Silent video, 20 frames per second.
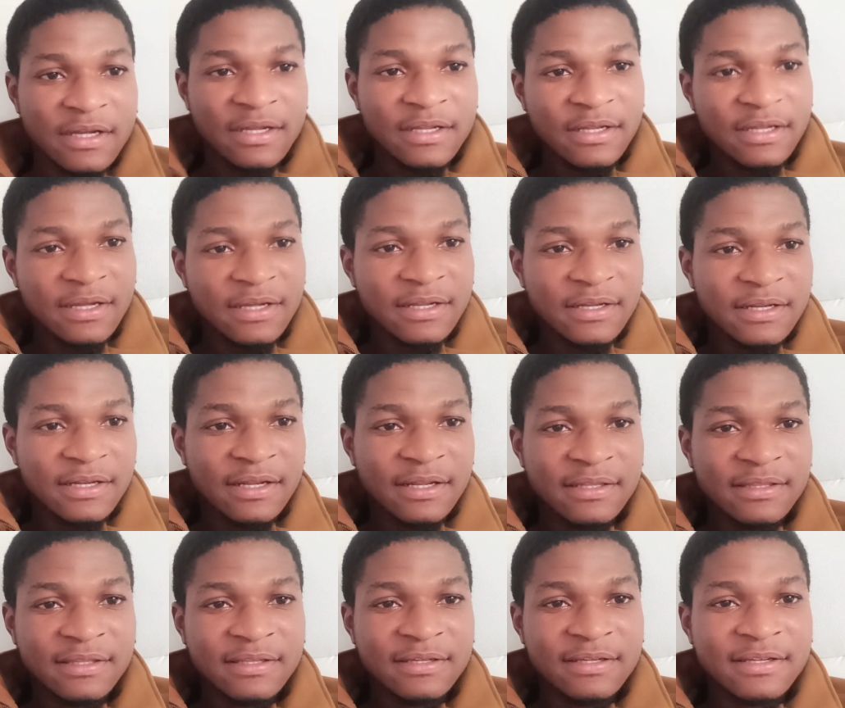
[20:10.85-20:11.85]
uh,
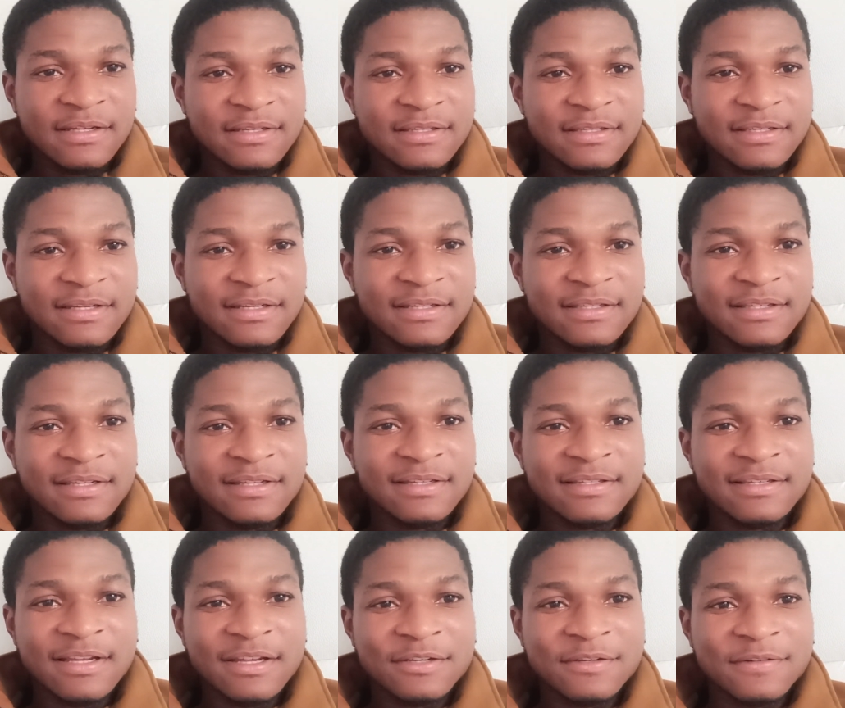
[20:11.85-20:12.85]
i think it's it's
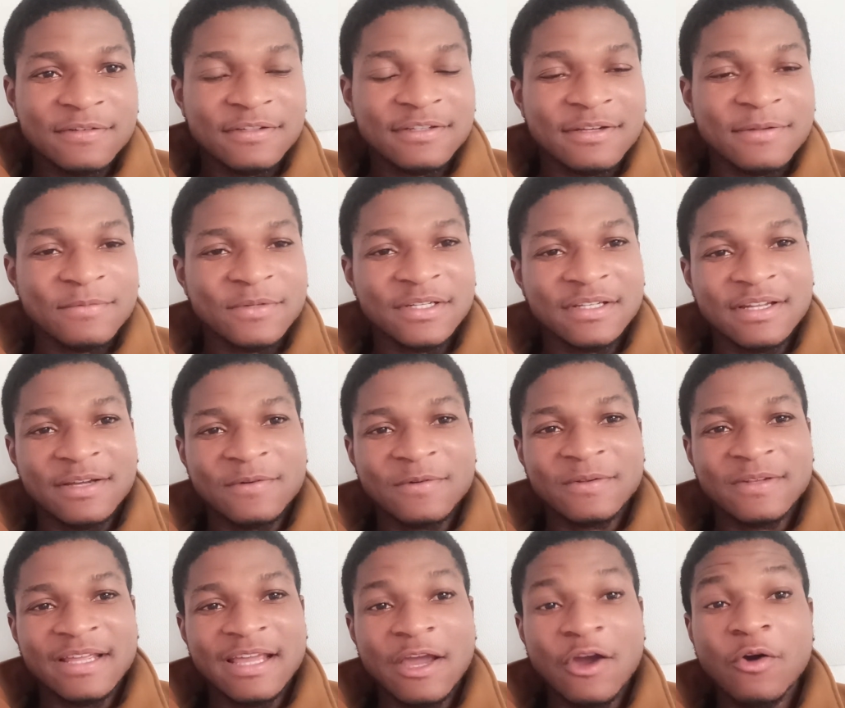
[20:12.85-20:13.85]
it's actually something that
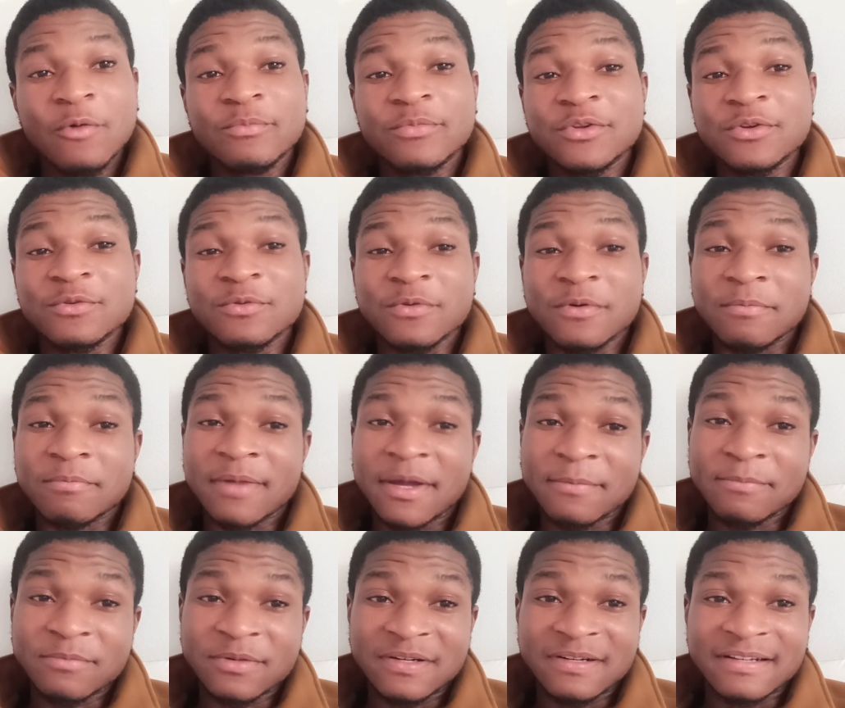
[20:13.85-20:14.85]
will help you
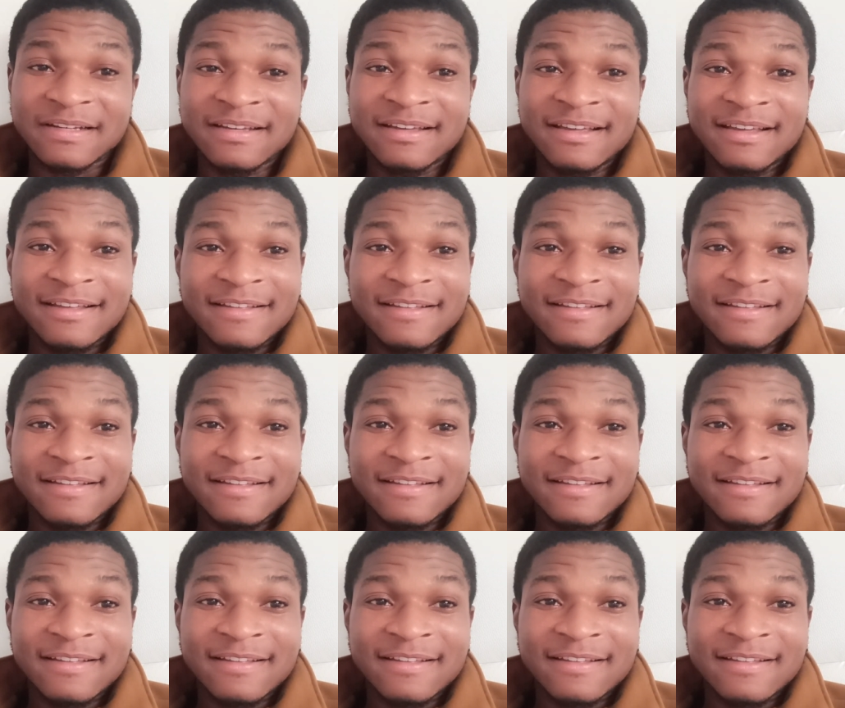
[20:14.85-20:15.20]
remember